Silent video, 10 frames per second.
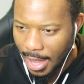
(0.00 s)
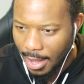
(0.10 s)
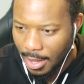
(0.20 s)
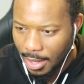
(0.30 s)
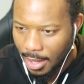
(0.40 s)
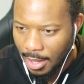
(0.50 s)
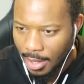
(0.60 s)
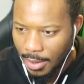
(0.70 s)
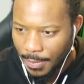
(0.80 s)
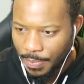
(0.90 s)
yeah.
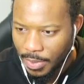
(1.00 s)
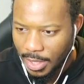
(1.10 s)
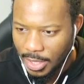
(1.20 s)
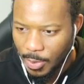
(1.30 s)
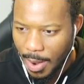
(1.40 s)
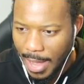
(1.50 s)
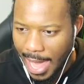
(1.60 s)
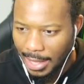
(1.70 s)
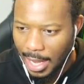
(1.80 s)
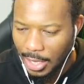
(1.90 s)
This is where I would
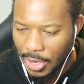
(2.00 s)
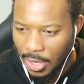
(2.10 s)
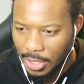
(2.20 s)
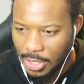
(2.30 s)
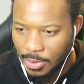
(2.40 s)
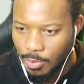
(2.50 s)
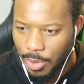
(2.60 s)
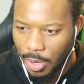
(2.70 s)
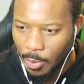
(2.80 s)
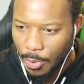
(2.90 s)
act like a dog and just,
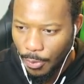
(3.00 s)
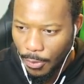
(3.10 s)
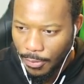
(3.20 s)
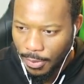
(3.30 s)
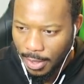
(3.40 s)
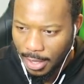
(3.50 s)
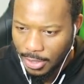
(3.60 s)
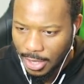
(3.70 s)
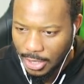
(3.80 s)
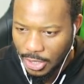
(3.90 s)
you know, woof woof.
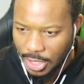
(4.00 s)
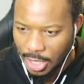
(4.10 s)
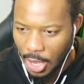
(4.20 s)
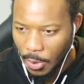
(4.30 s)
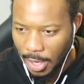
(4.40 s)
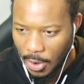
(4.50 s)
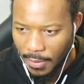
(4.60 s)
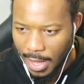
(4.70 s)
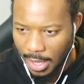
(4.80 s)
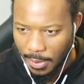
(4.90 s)
And, and just slowly go
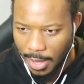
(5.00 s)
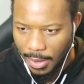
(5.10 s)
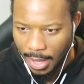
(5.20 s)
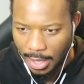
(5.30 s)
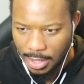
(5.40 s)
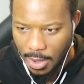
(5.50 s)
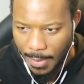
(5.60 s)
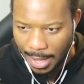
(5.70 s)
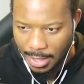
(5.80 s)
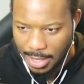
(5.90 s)
around the other way. Okay, let's go
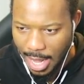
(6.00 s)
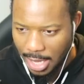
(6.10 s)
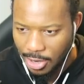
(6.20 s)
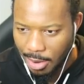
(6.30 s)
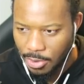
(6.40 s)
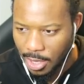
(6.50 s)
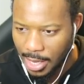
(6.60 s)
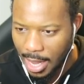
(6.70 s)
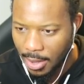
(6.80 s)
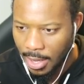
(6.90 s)
back into the ice cream truck
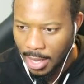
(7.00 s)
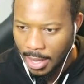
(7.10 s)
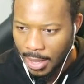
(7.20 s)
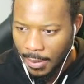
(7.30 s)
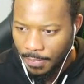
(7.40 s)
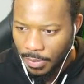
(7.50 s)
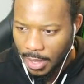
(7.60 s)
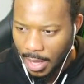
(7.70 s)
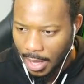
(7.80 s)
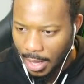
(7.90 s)
now.
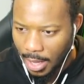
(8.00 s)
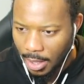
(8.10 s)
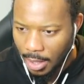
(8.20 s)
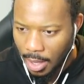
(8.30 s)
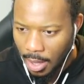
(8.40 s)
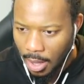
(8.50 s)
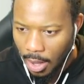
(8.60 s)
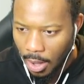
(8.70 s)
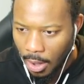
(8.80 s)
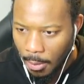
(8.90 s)
And
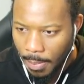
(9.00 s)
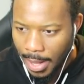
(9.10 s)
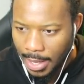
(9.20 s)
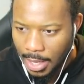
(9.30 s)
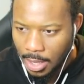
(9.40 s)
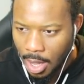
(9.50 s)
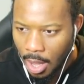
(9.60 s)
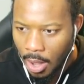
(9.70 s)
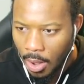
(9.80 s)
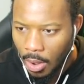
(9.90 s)
Oh, buddy,
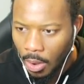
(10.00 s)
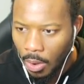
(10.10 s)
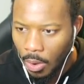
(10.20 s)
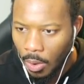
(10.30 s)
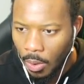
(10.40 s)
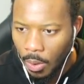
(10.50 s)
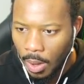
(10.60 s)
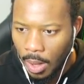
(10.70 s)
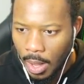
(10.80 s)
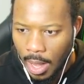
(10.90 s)

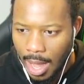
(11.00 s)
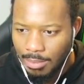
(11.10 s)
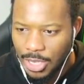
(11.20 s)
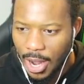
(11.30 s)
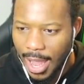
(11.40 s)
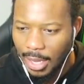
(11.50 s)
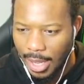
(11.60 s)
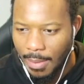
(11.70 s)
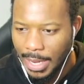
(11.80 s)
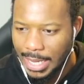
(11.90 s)
no. I'm sorry. Hey, look,
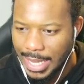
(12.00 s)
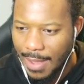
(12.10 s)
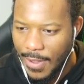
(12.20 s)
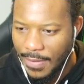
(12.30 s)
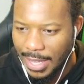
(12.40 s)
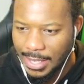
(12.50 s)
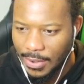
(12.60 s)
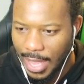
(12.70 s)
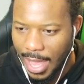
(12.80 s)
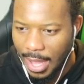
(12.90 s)
I'm going to save you if I
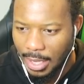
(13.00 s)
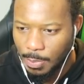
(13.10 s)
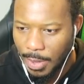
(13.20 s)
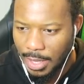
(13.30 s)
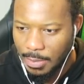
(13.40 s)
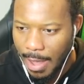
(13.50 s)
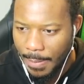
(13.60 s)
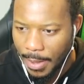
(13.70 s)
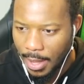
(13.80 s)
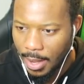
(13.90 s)
still can. Let's put this
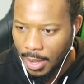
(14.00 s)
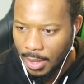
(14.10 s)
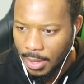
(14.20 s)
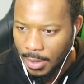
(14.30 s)
map here.